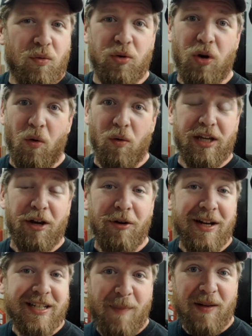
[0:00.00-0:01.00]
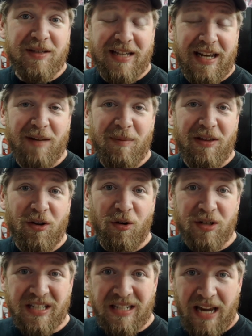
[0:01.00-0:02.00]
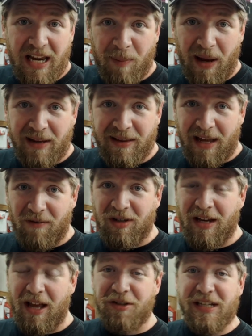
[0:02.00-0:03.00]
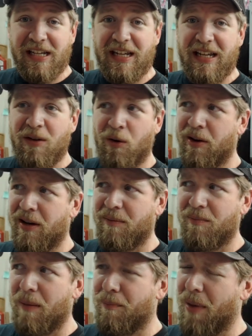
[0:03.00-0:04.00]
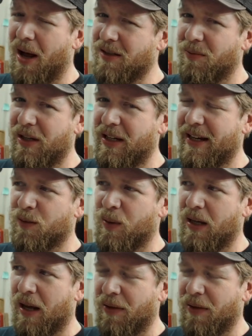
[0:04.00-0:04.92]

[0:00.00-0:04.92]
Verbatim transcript: you know, curious about sending me their snake bite. They have an L T D or an, possibly E S P.